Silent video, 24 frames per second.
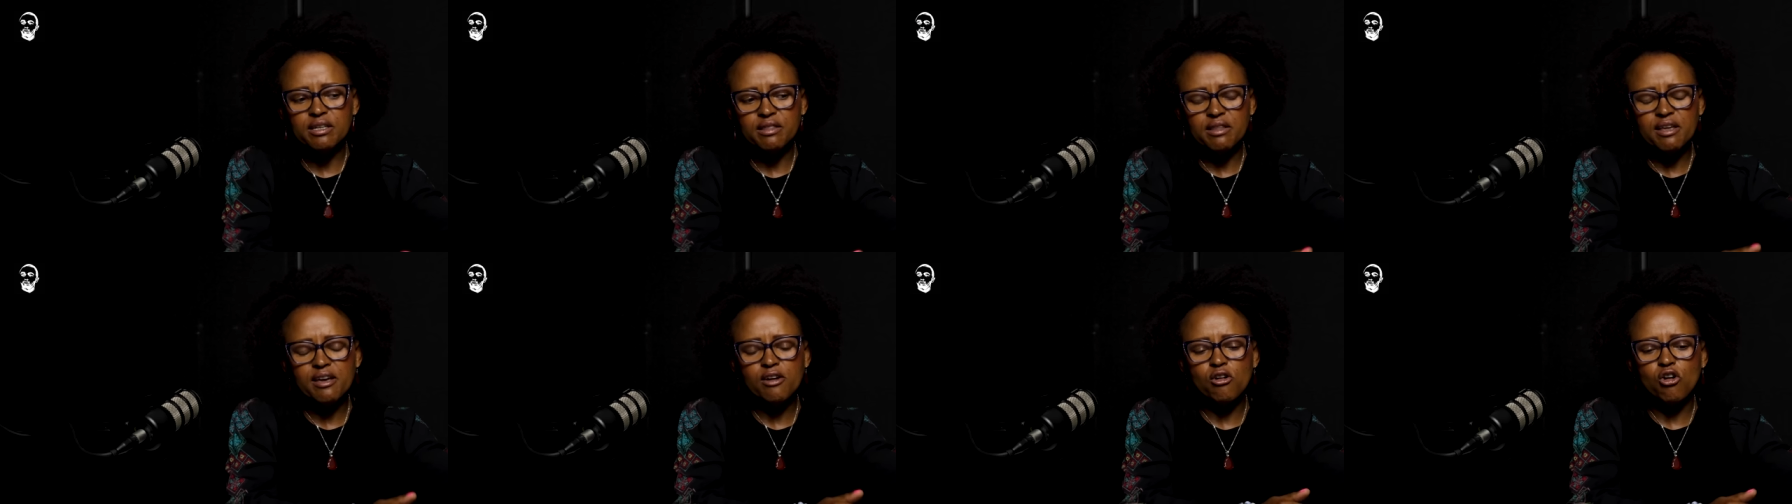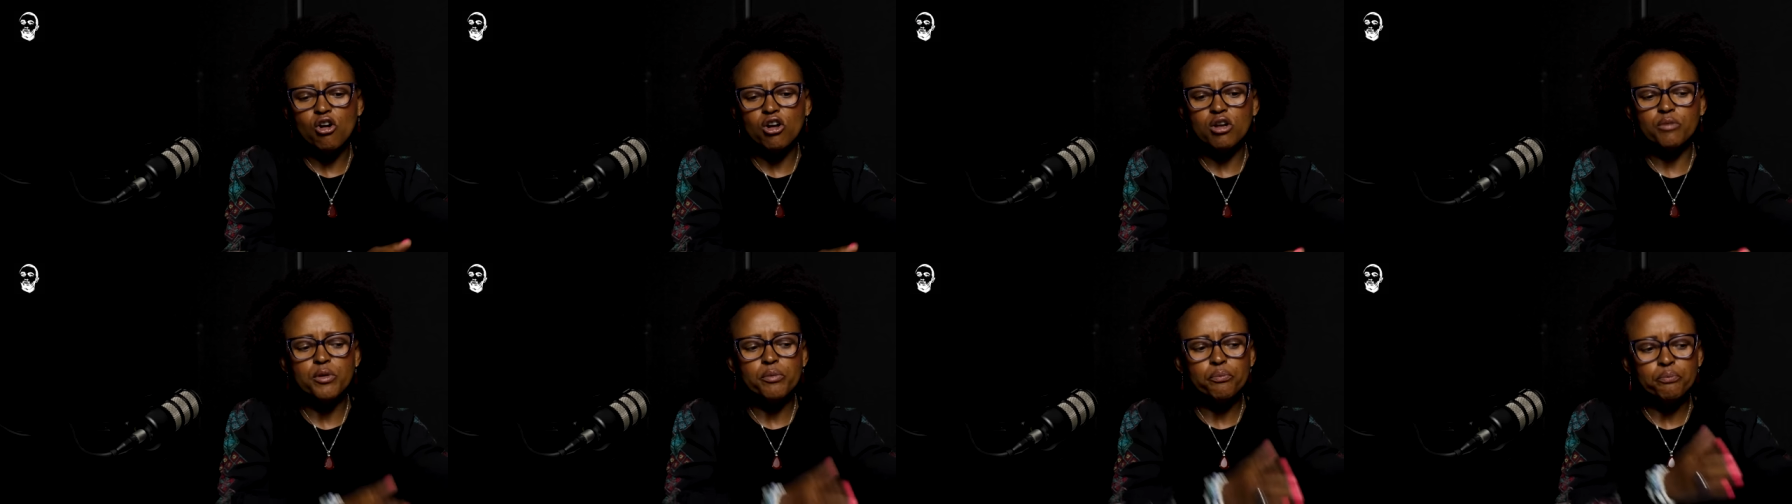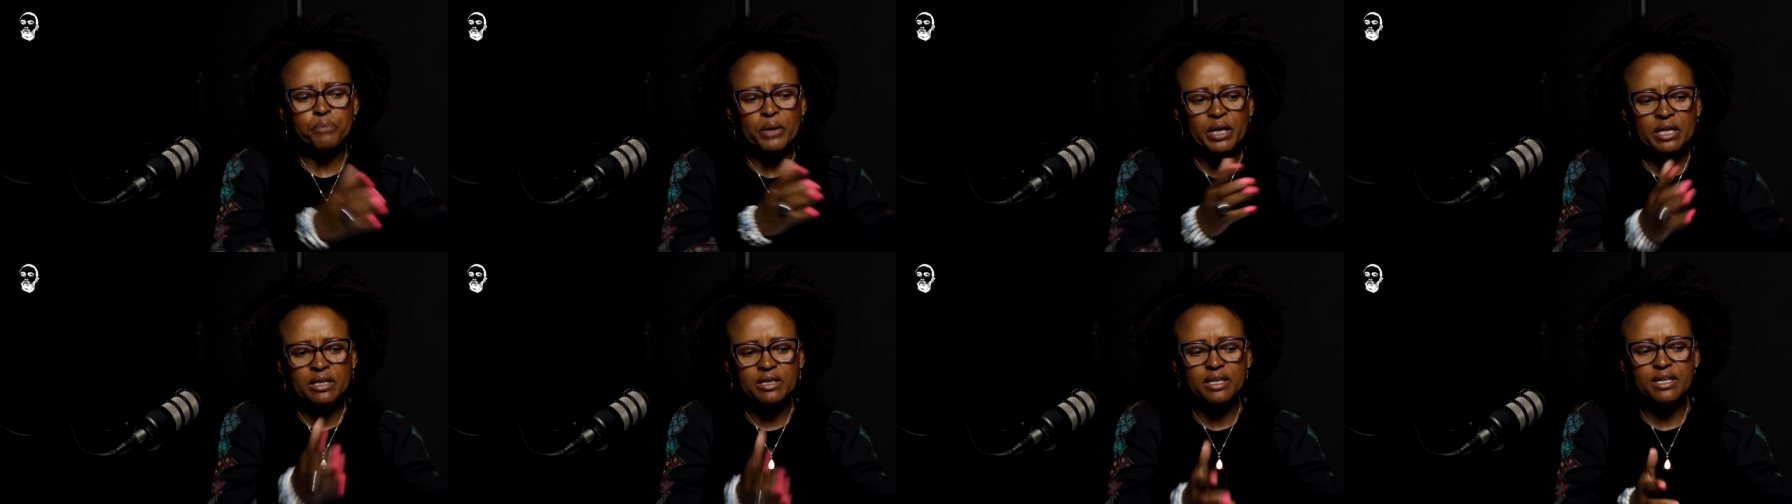in the economy,
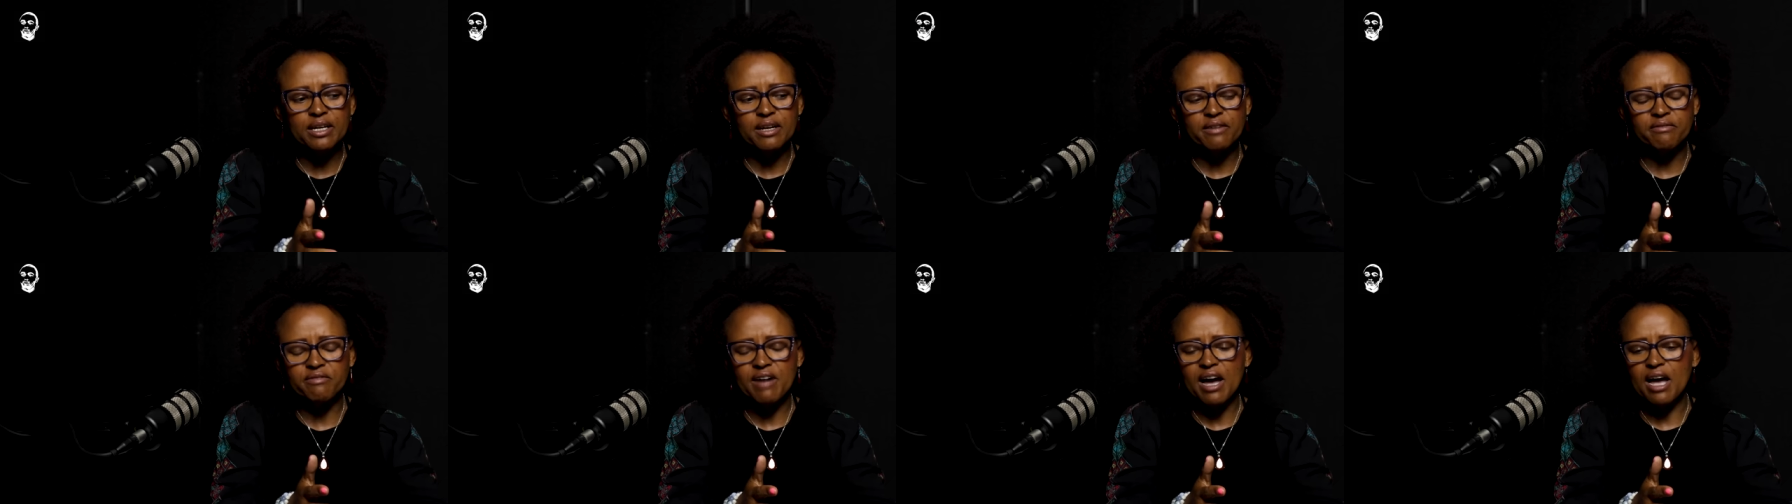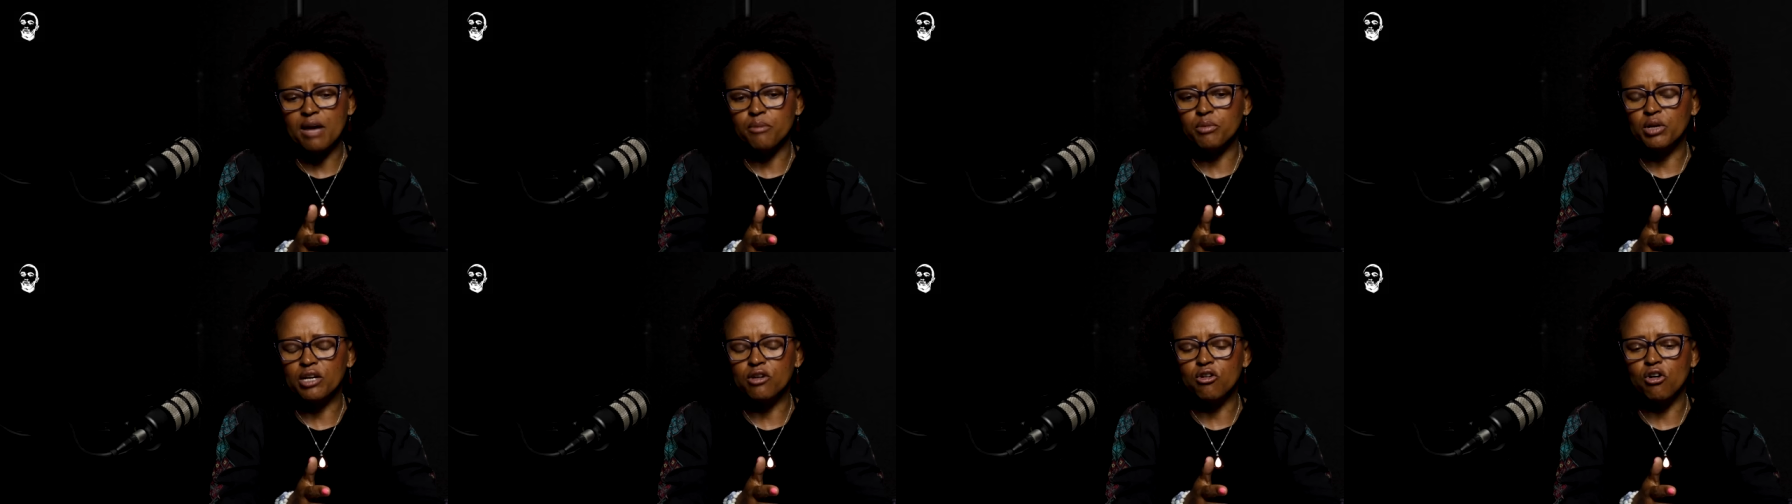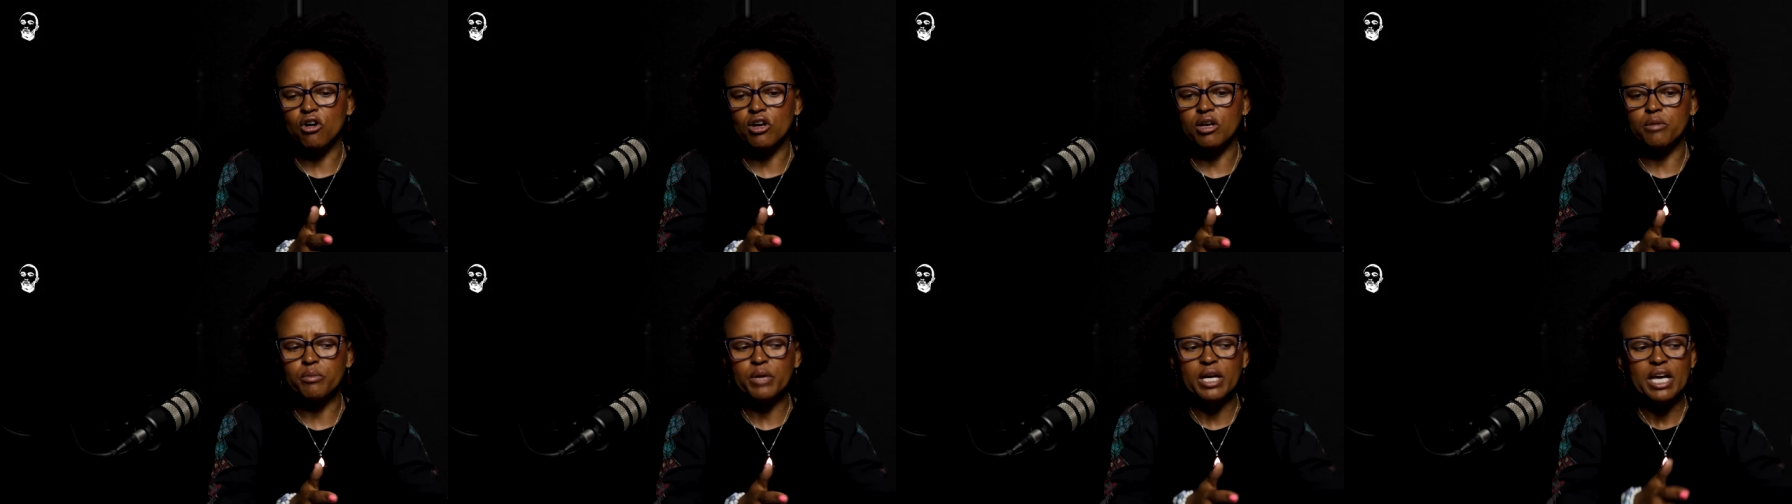building a viable
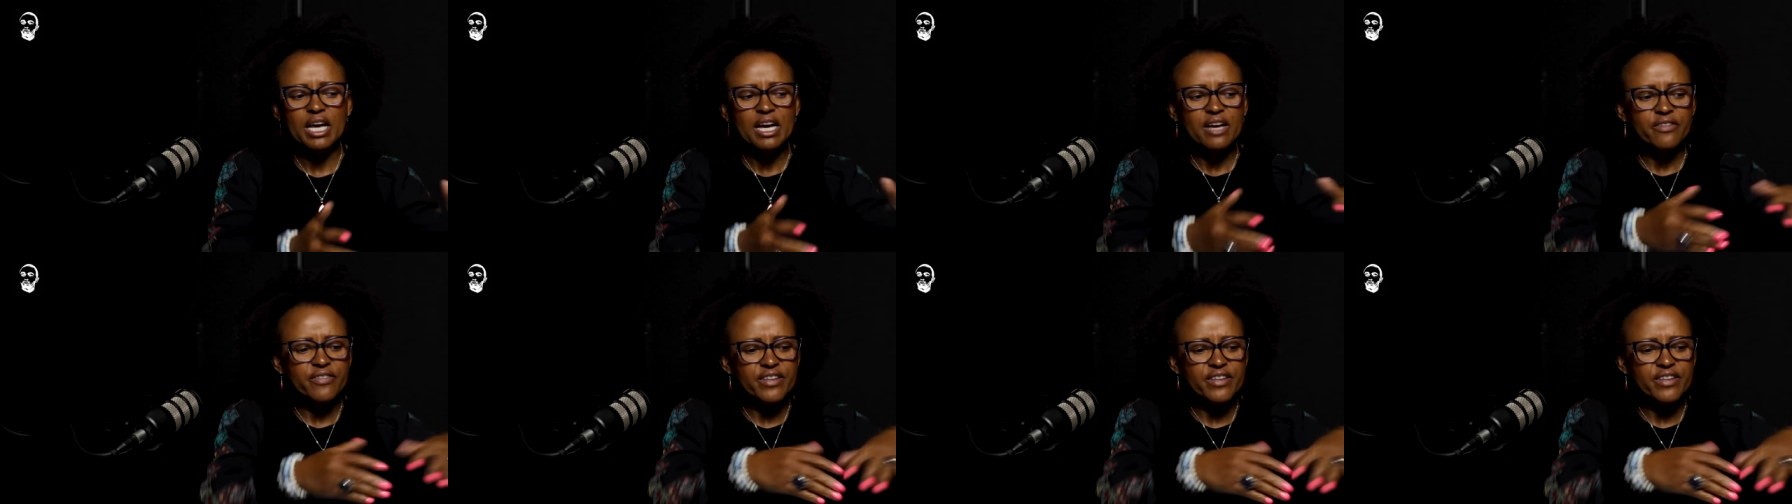economy.